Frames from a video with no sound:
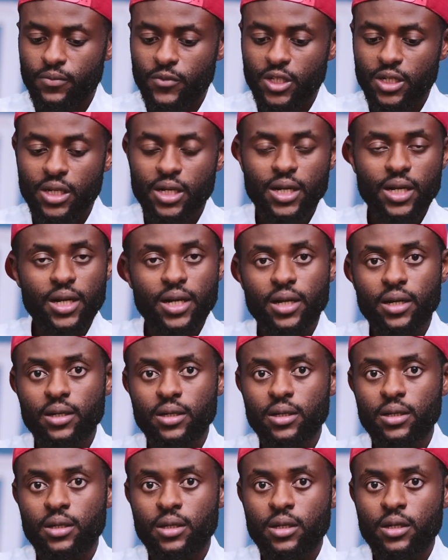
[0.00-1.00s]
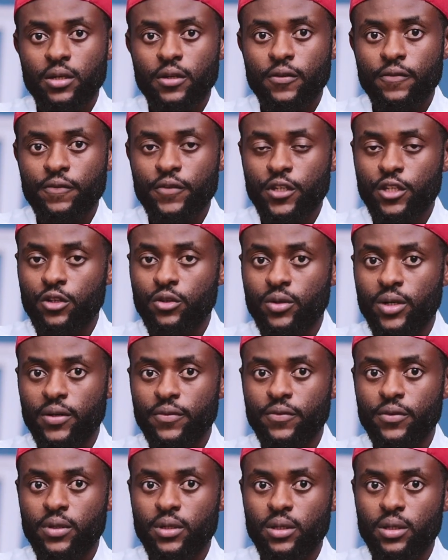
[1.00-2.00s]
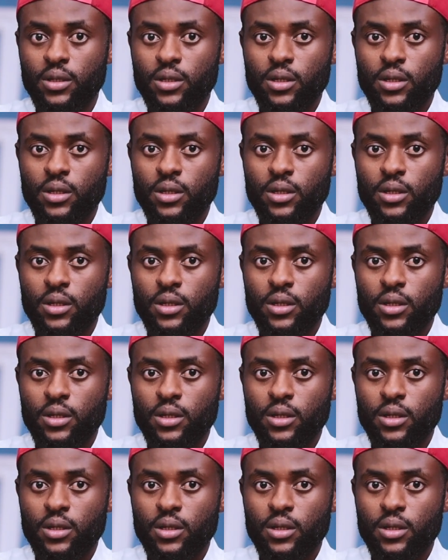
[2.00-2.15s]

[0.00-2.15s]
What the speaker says: car videography,